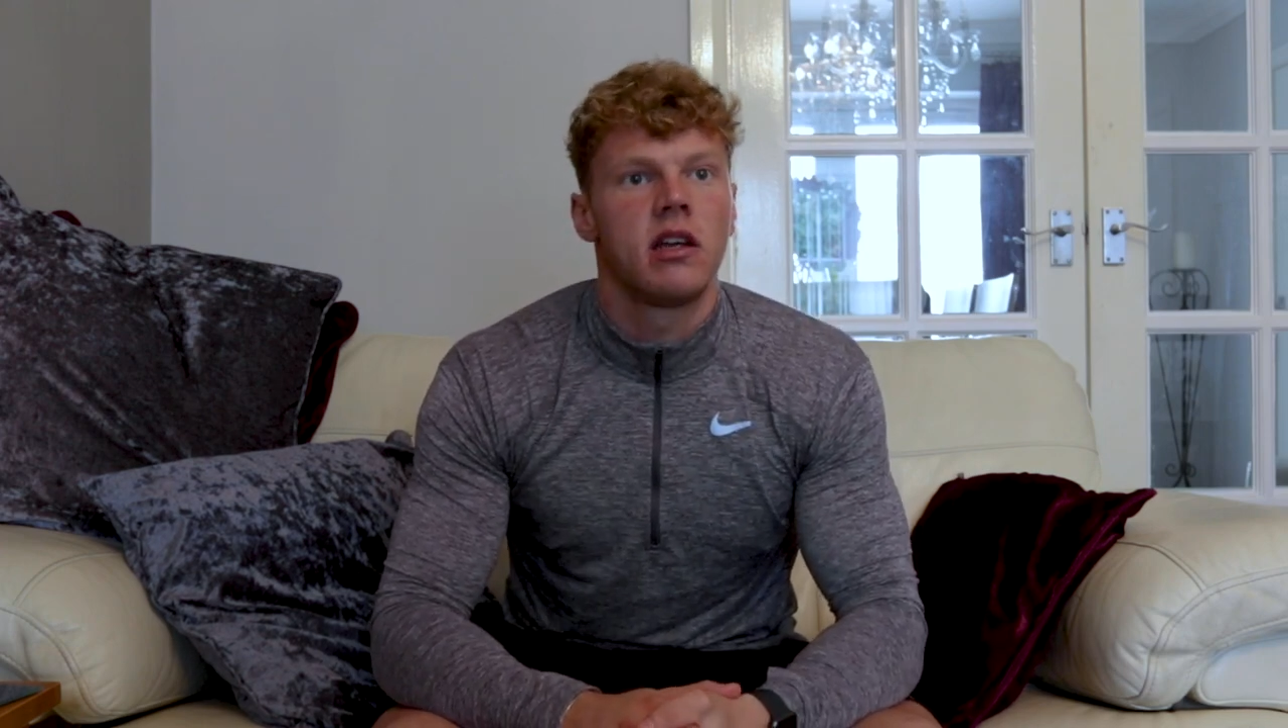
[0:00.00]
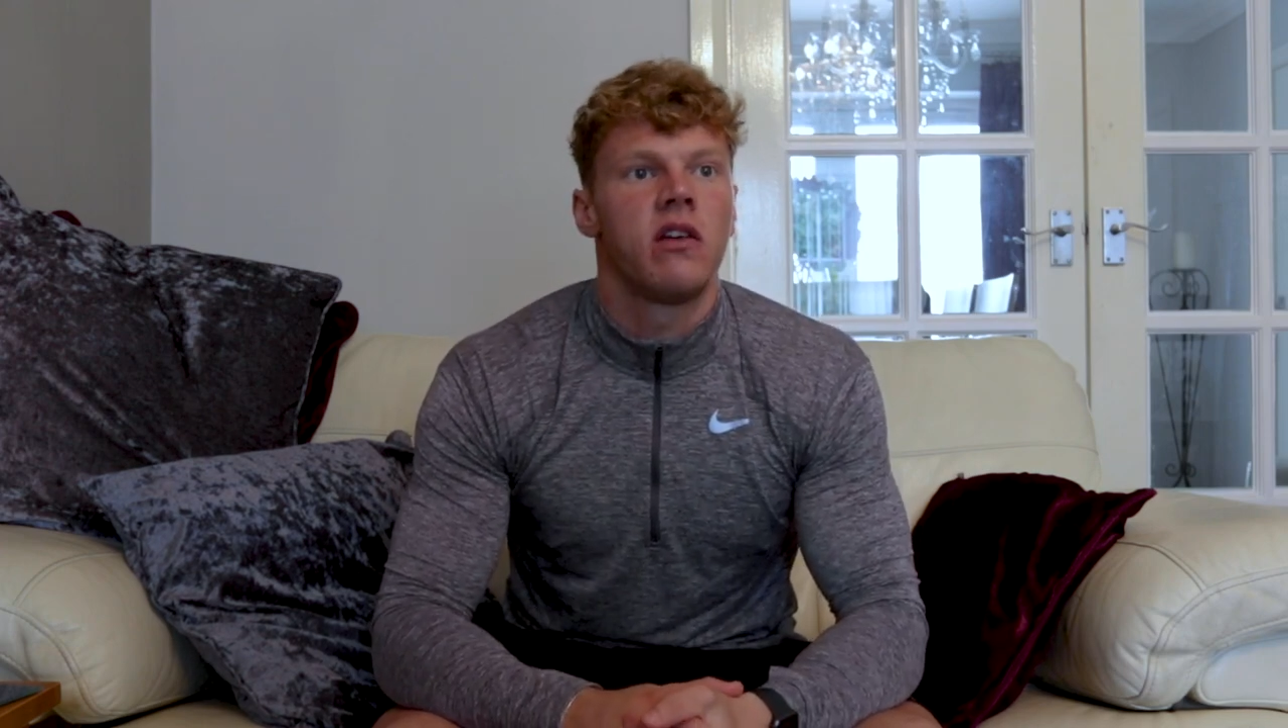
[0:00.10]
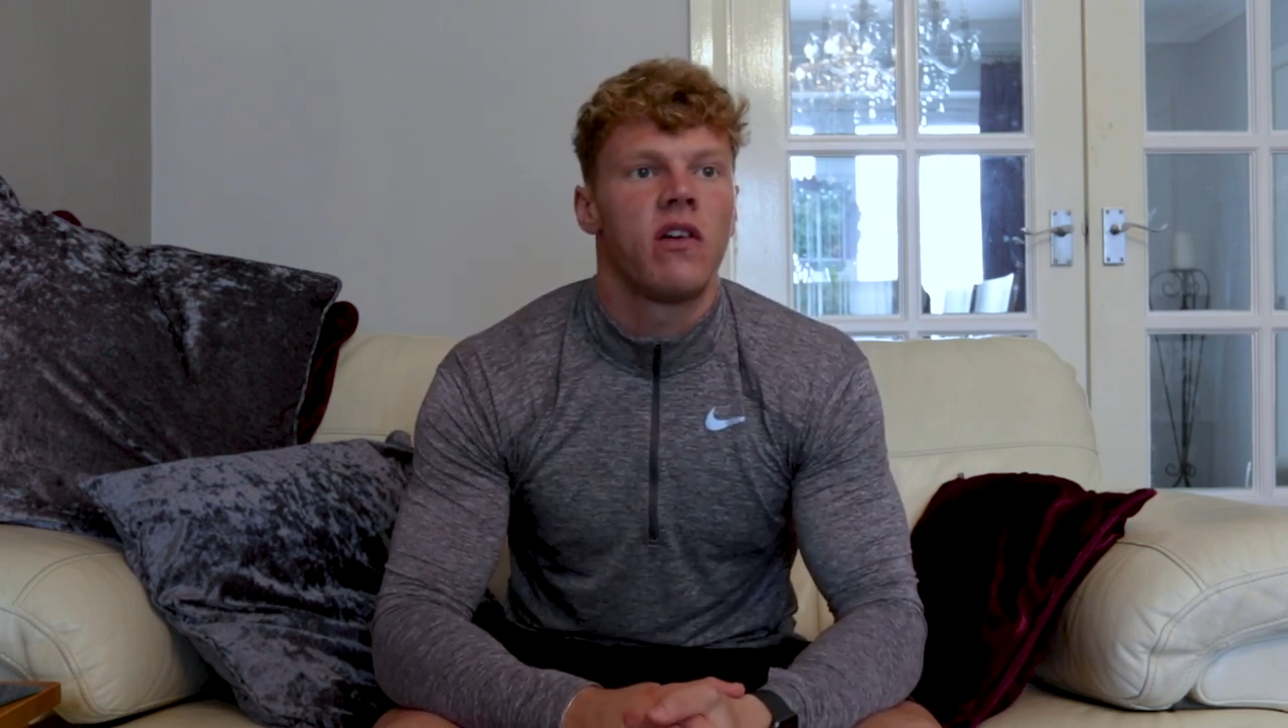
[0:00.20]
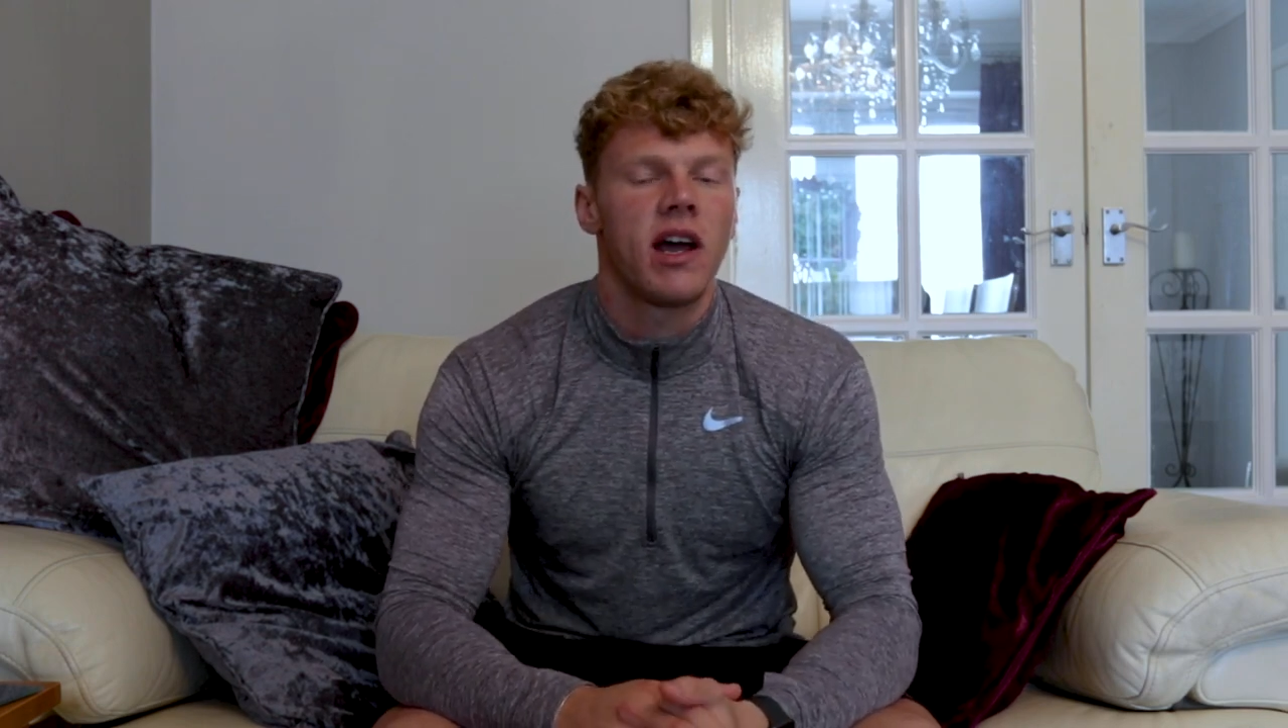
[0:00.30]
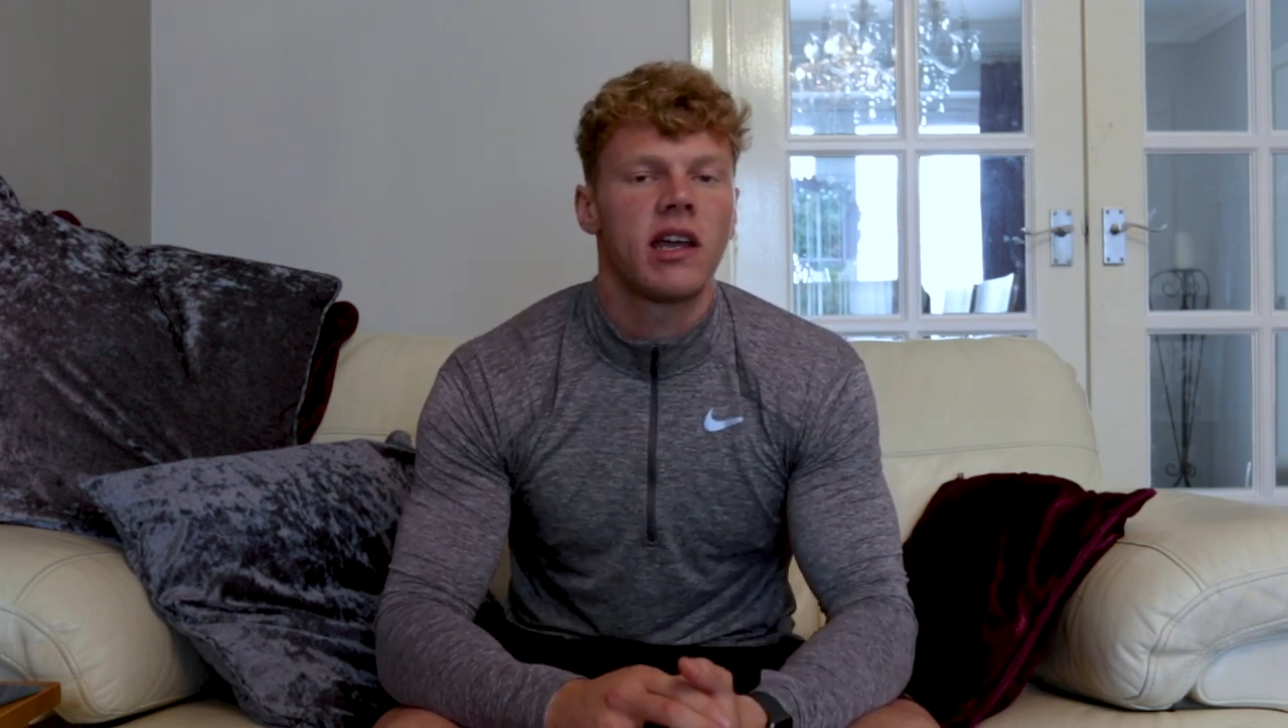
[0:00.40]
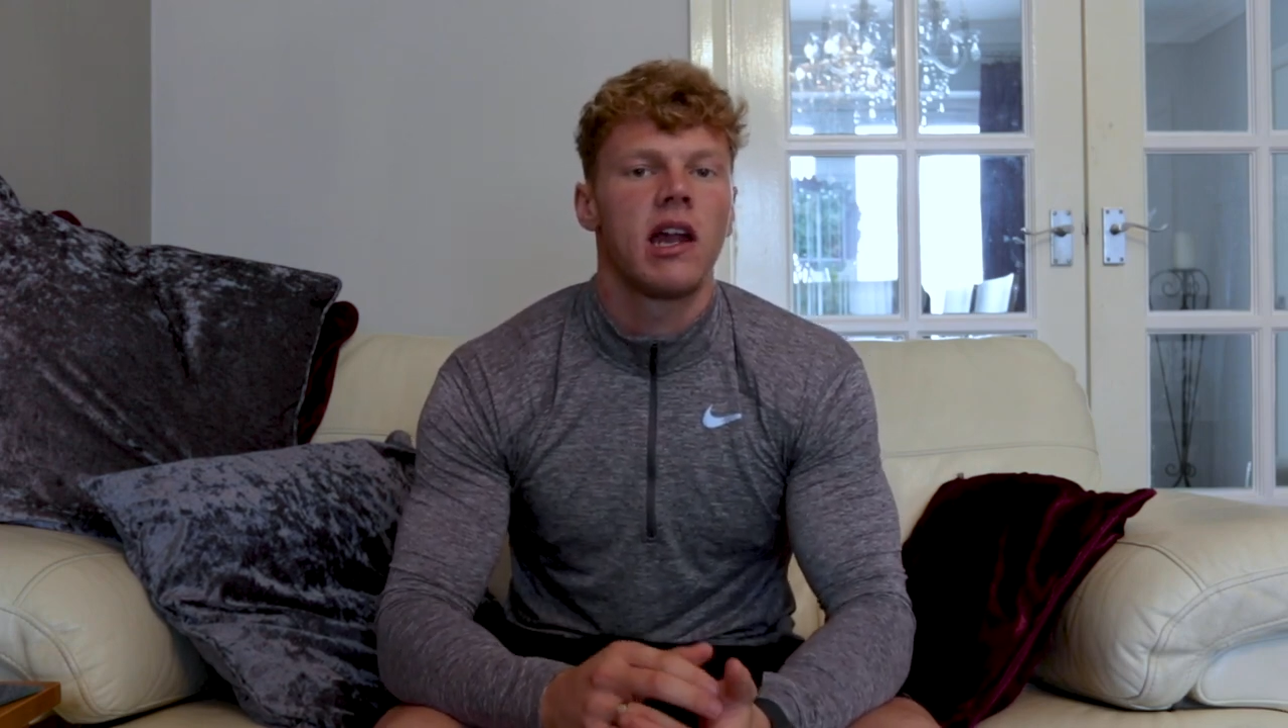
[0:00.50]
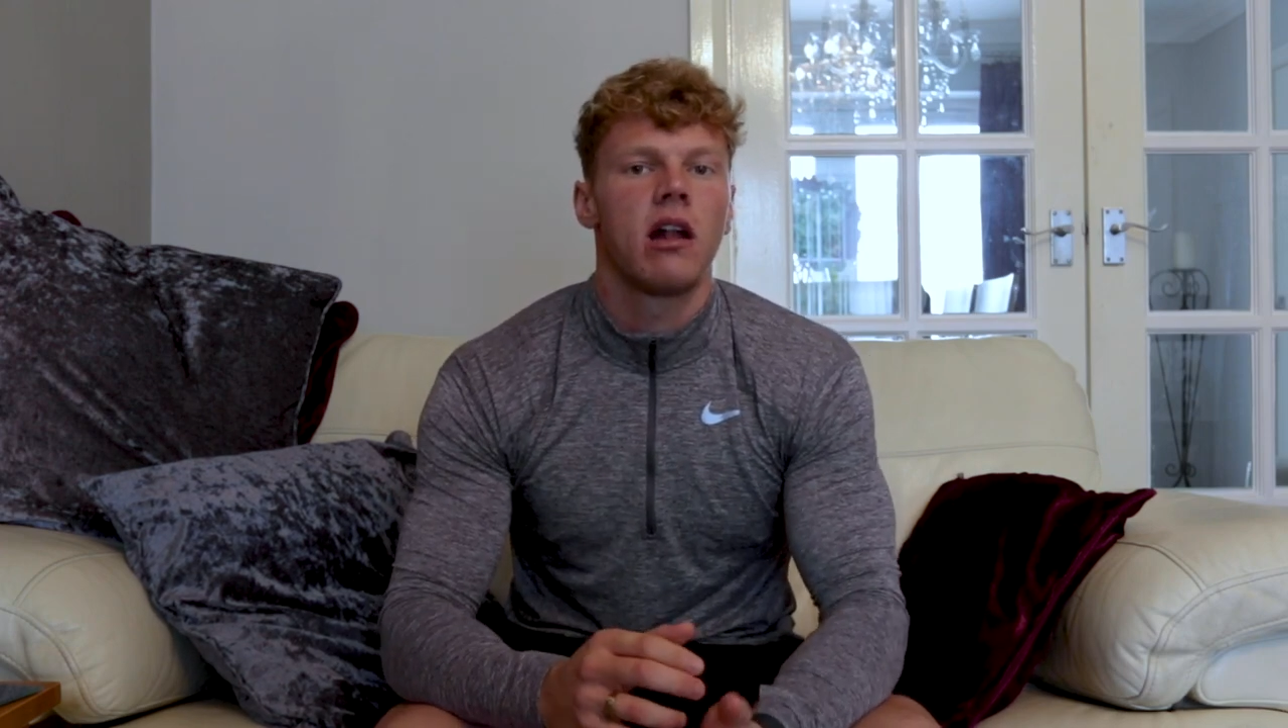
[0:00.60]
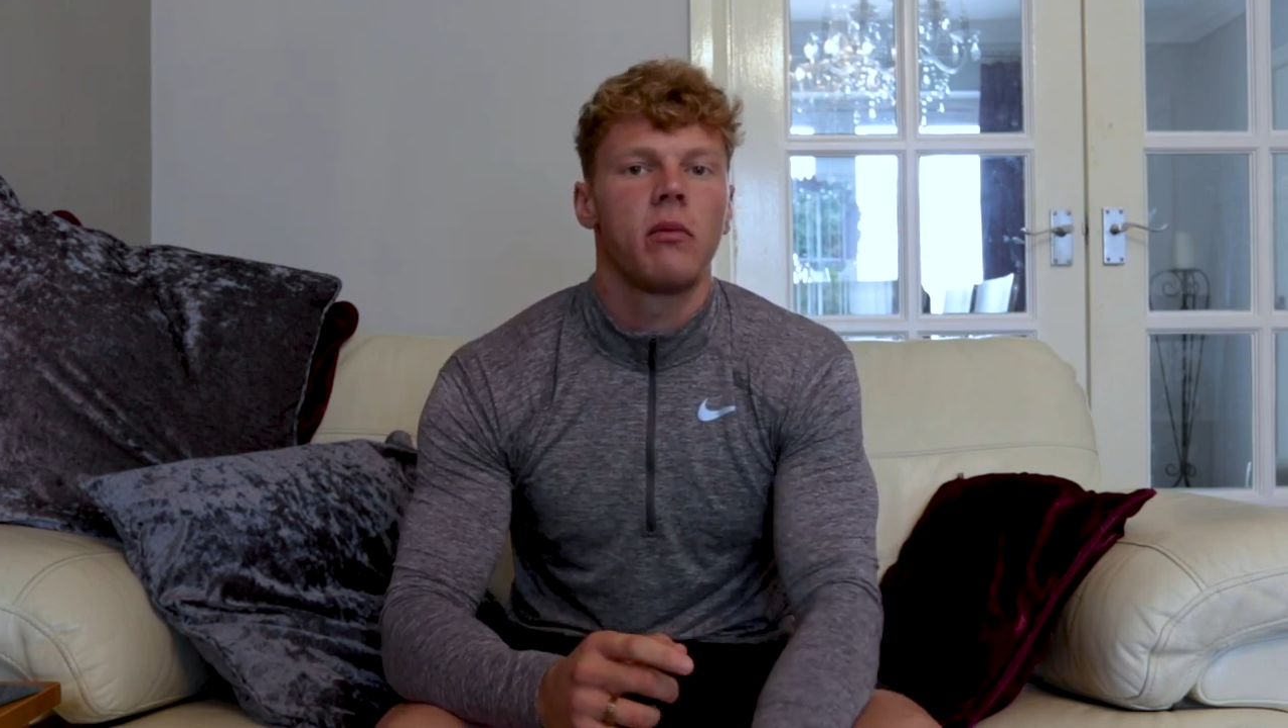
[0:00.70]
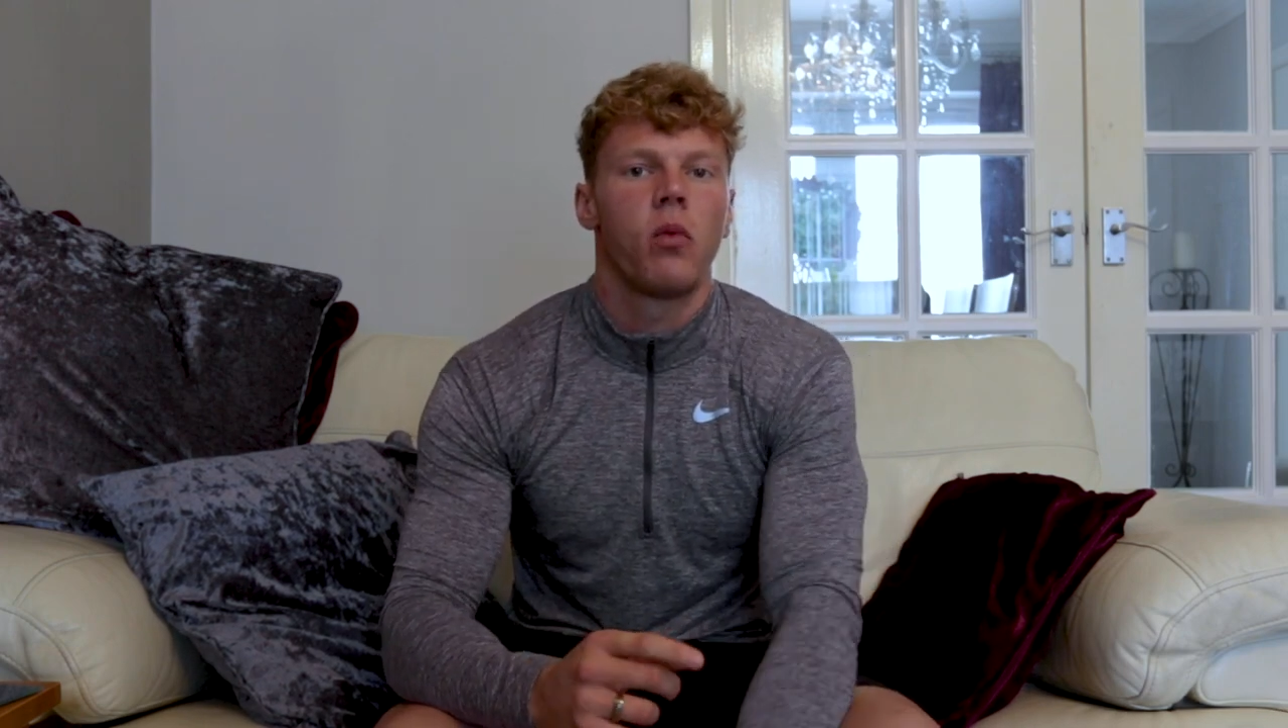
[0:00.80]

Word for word: if I can help